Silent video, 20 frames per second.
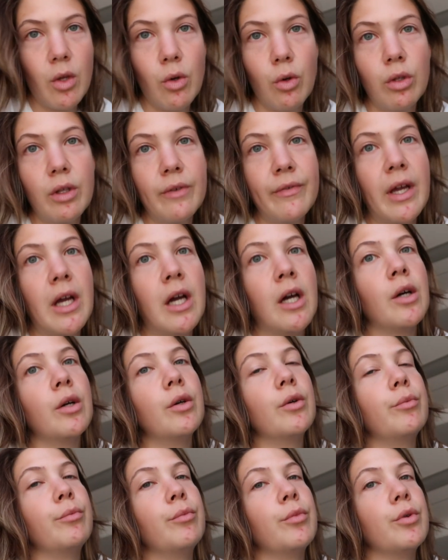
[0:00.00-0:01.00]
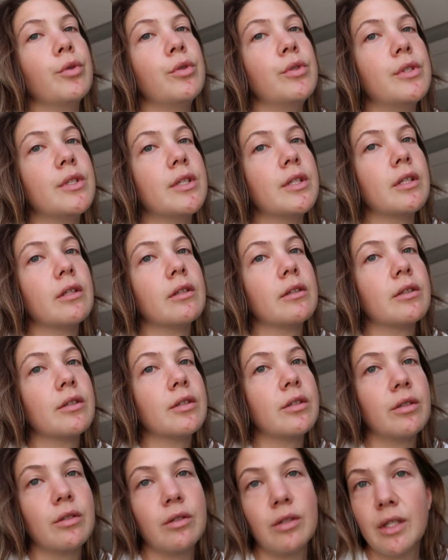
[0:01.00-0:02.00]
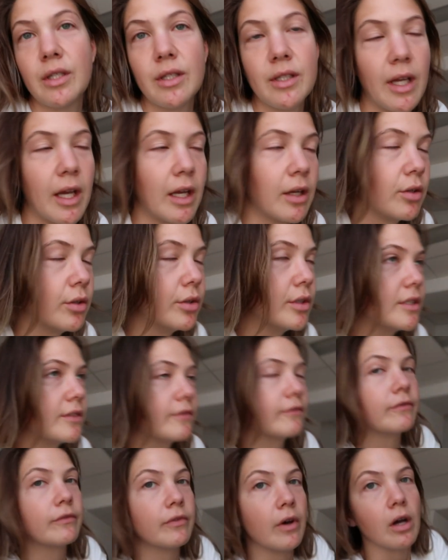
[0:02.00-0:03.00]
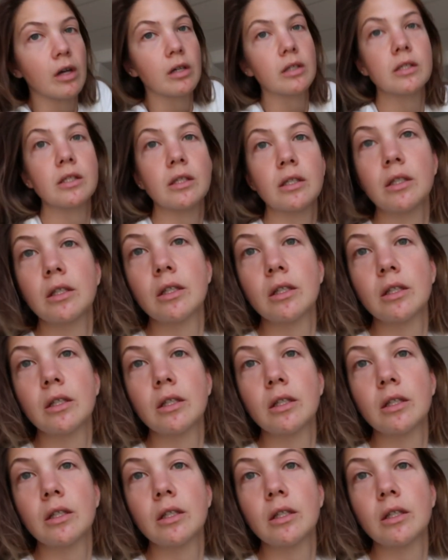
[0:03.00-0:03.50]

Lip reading: all of our moods, this angle is fucked.